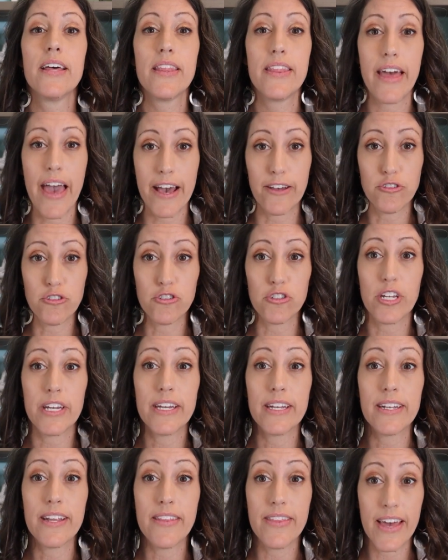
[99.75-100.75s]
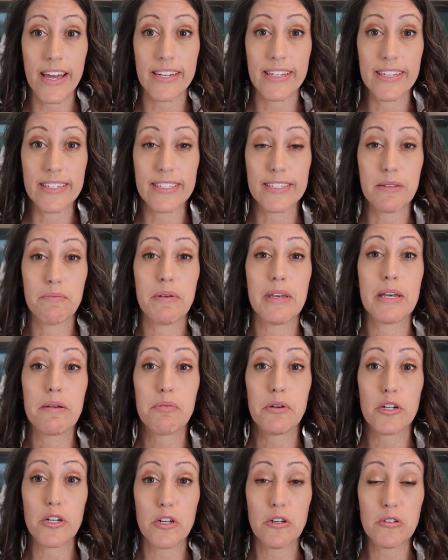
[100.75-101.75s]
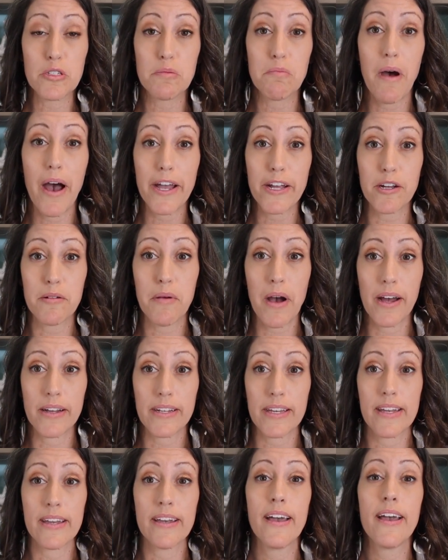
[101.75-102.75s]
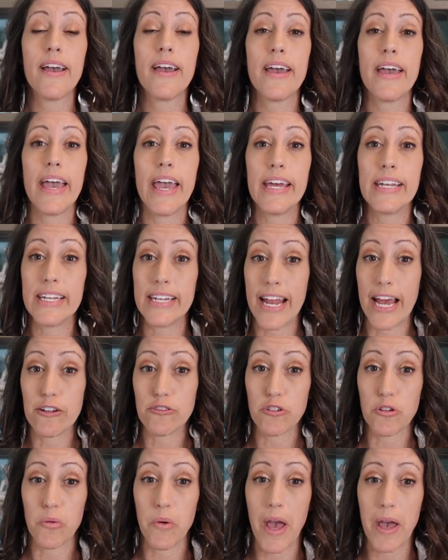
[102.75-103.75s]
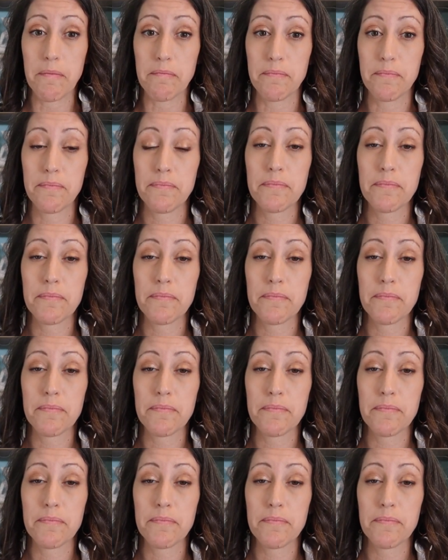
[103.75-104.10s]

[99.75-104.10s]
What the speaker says: the estrogen that is being produced by your body in a natural way.